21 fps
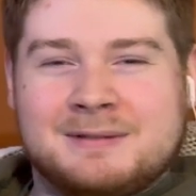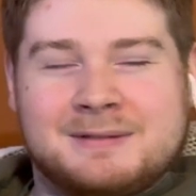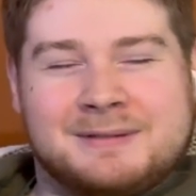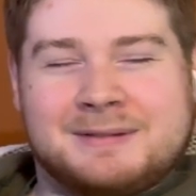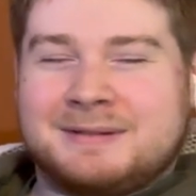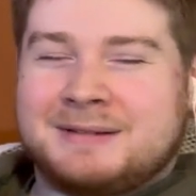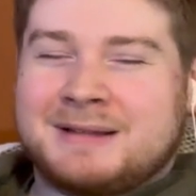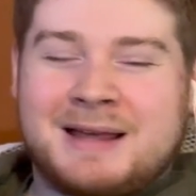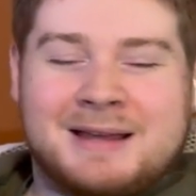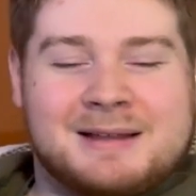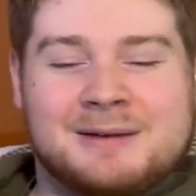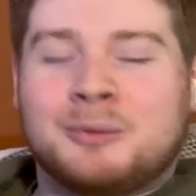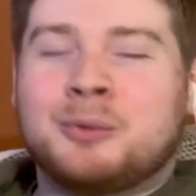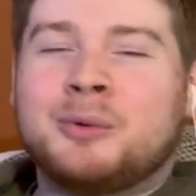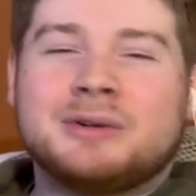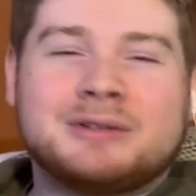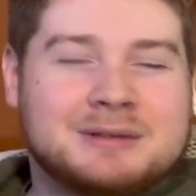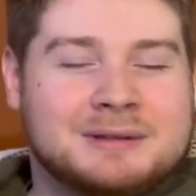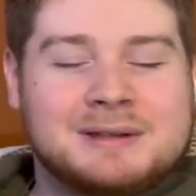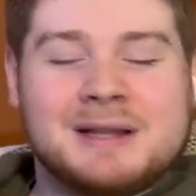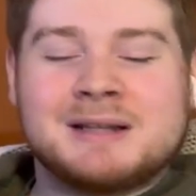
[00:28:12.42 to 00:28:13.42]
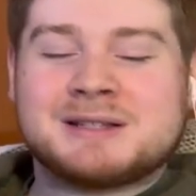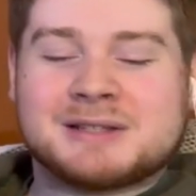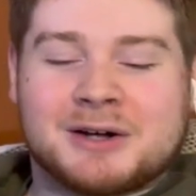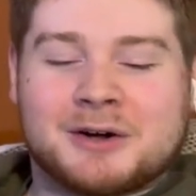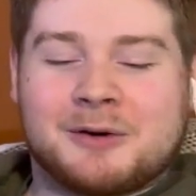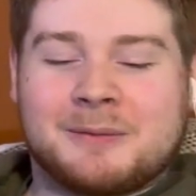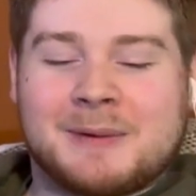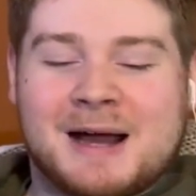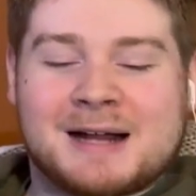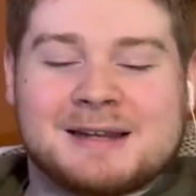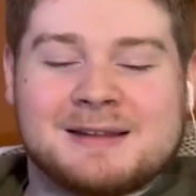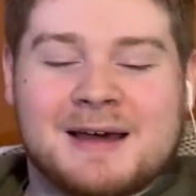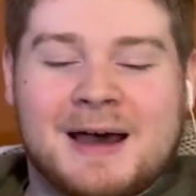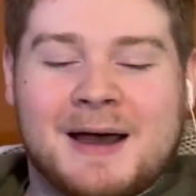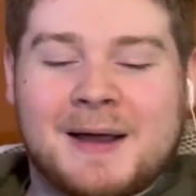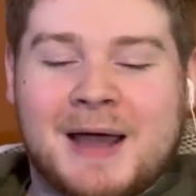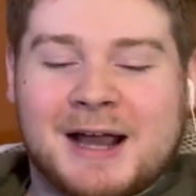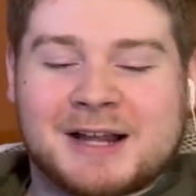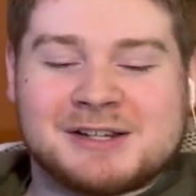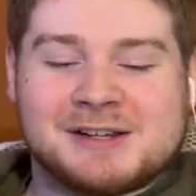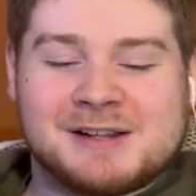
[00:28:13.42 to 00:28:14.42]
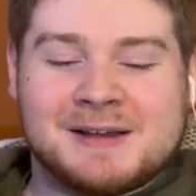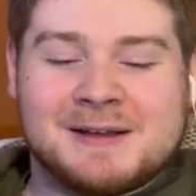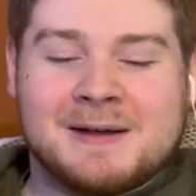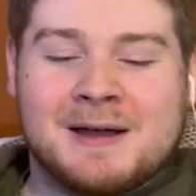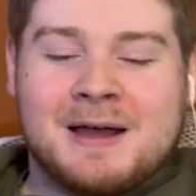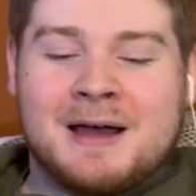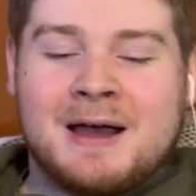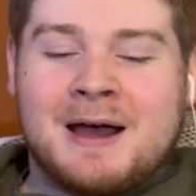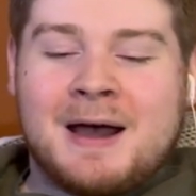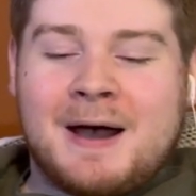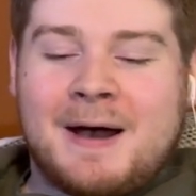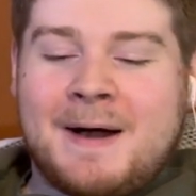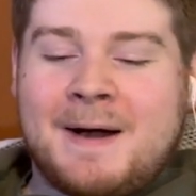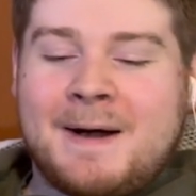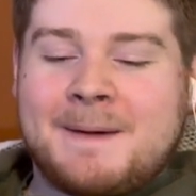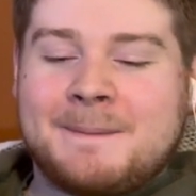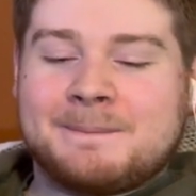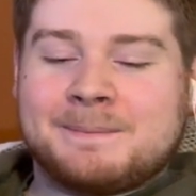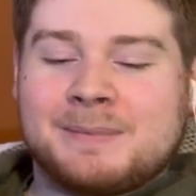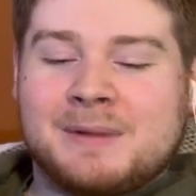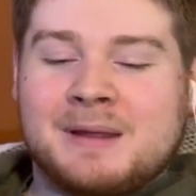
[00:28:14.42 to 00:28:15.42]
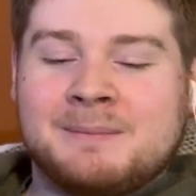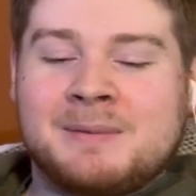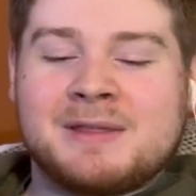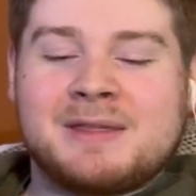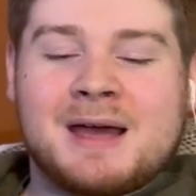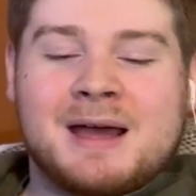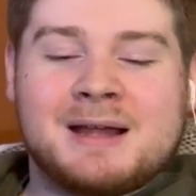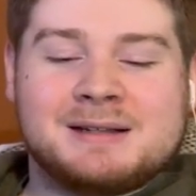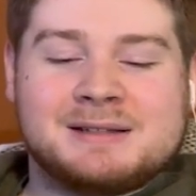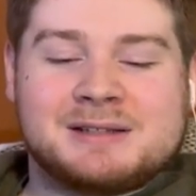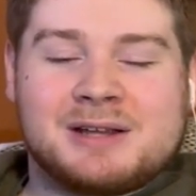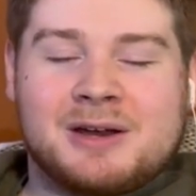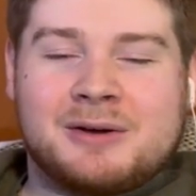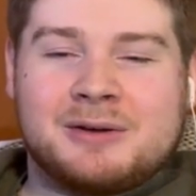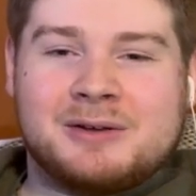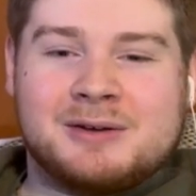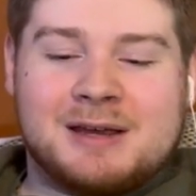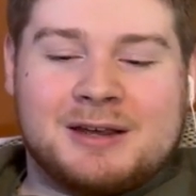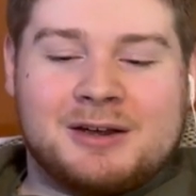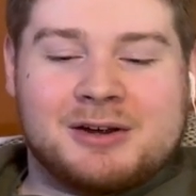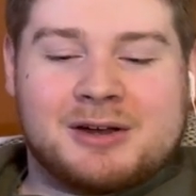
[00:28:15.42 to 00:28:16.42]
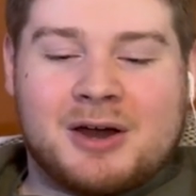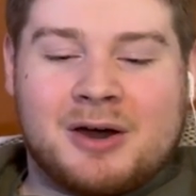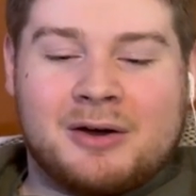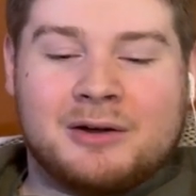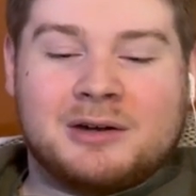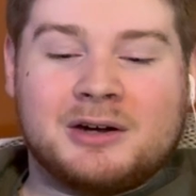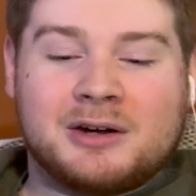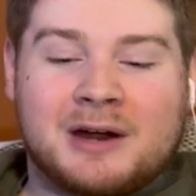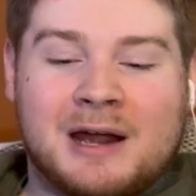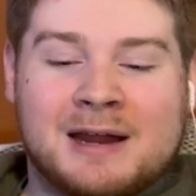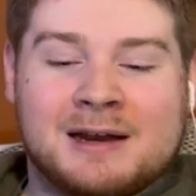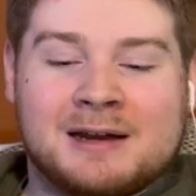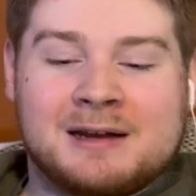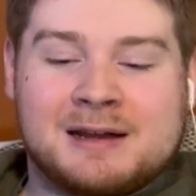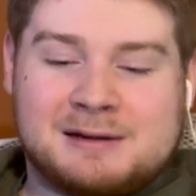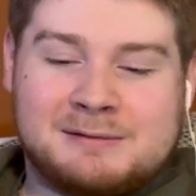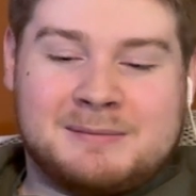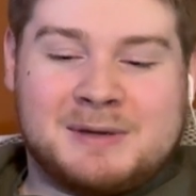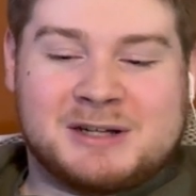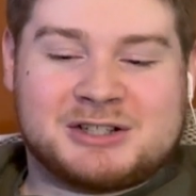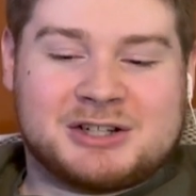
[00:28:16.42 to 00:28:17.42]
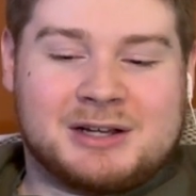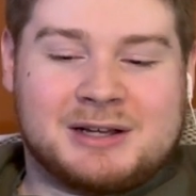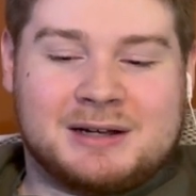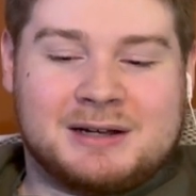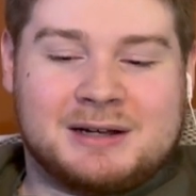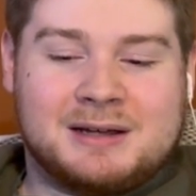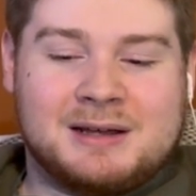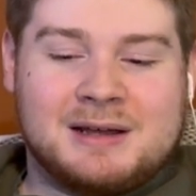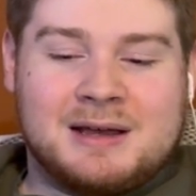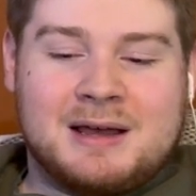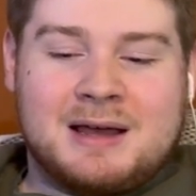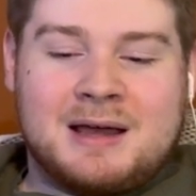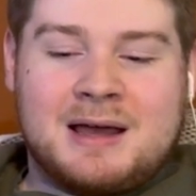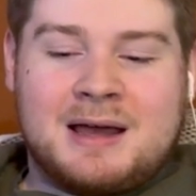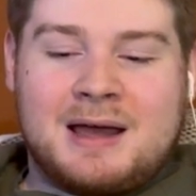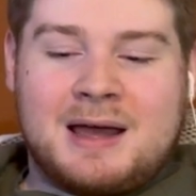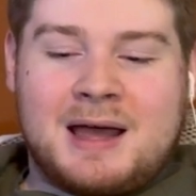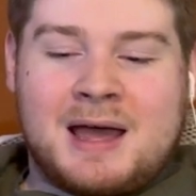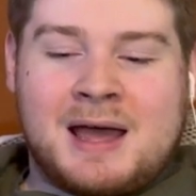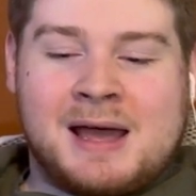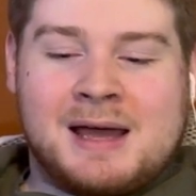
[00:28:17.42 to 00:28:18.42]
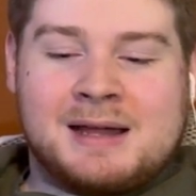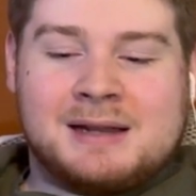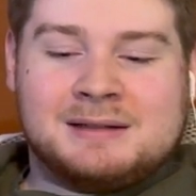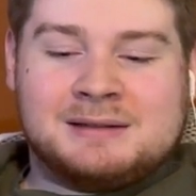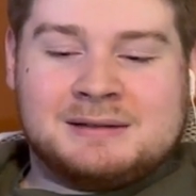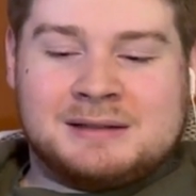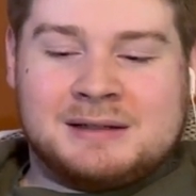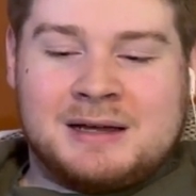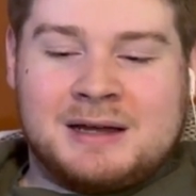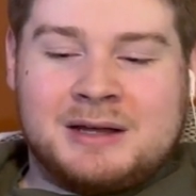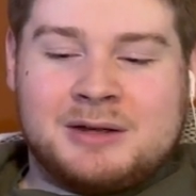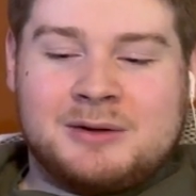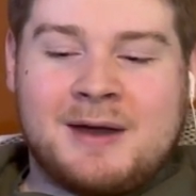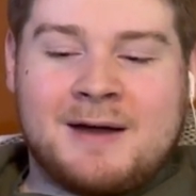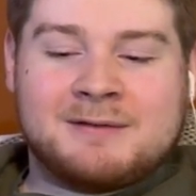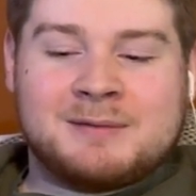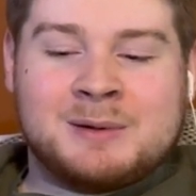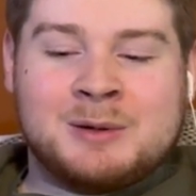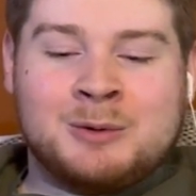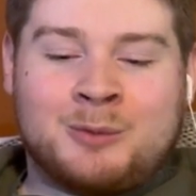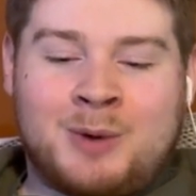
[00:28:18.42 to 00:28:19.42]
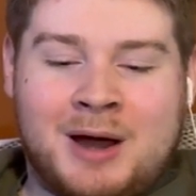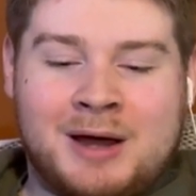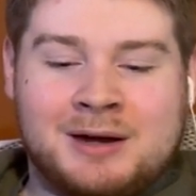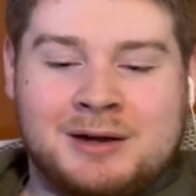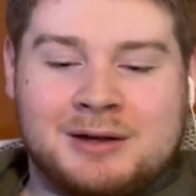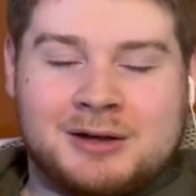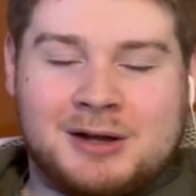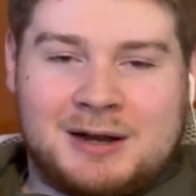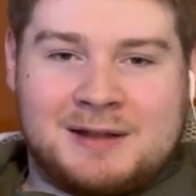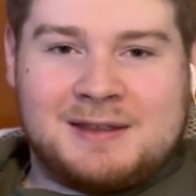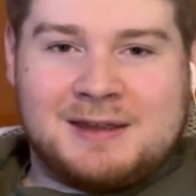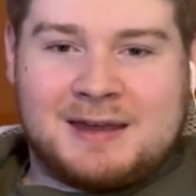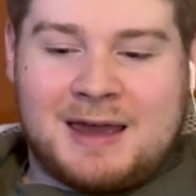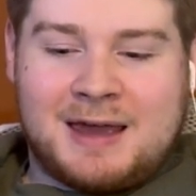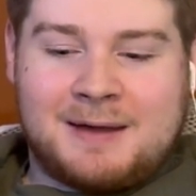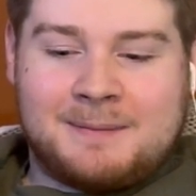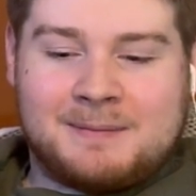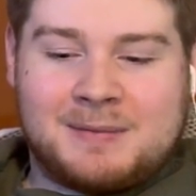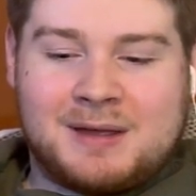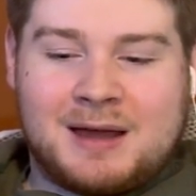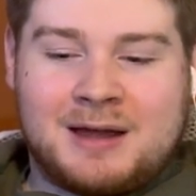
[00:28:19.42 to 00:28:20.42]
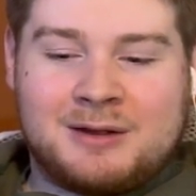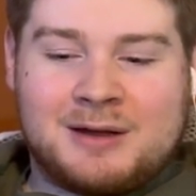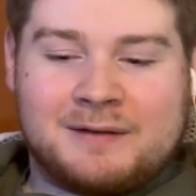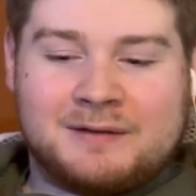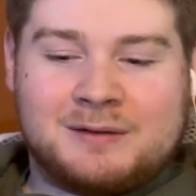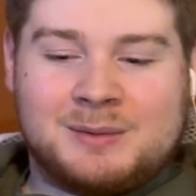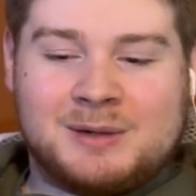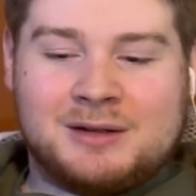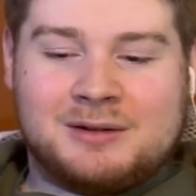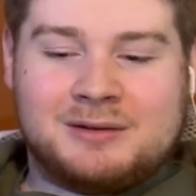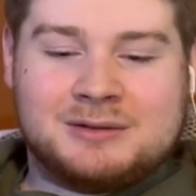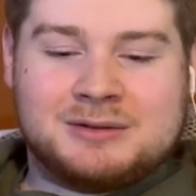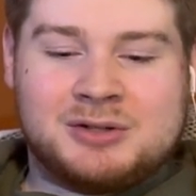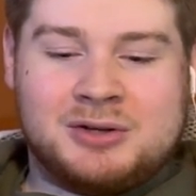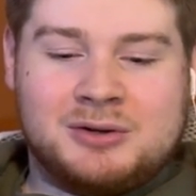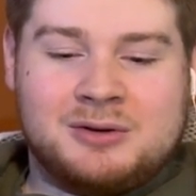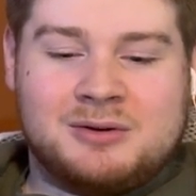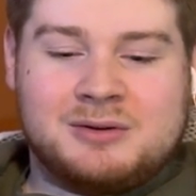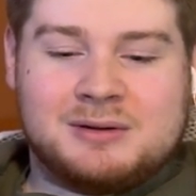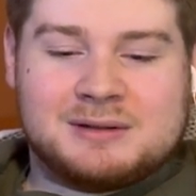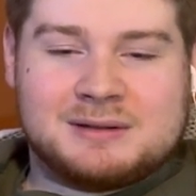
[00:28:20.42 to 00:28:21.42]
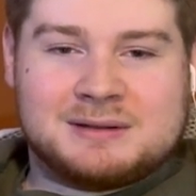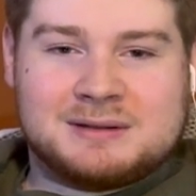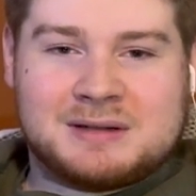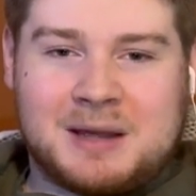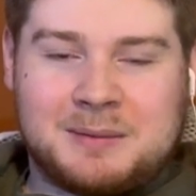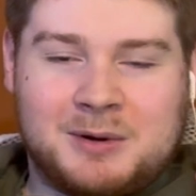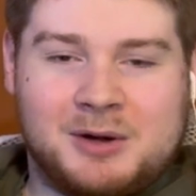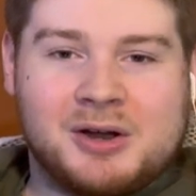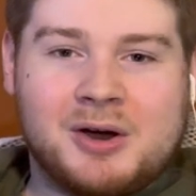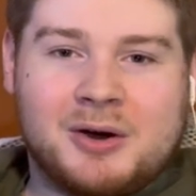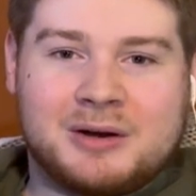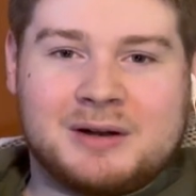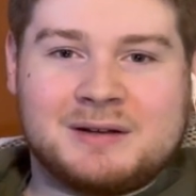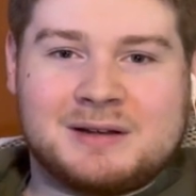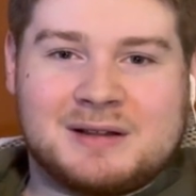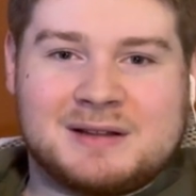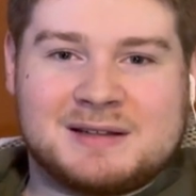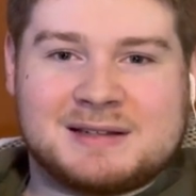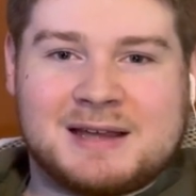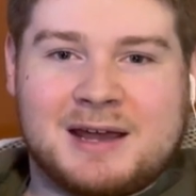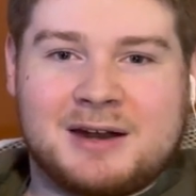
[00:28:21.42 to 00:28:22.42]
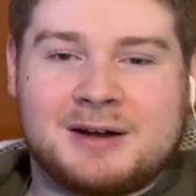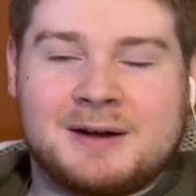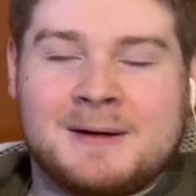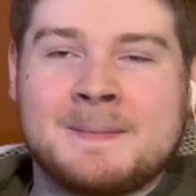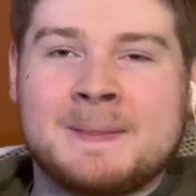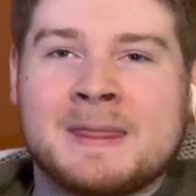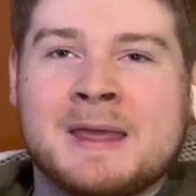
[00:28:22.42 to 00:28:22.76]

like, well, let's circle back to that actually. But then so you get your code, you're granted admission, and you have to be one, good at the game, and you have to be two, type your code into the scanner.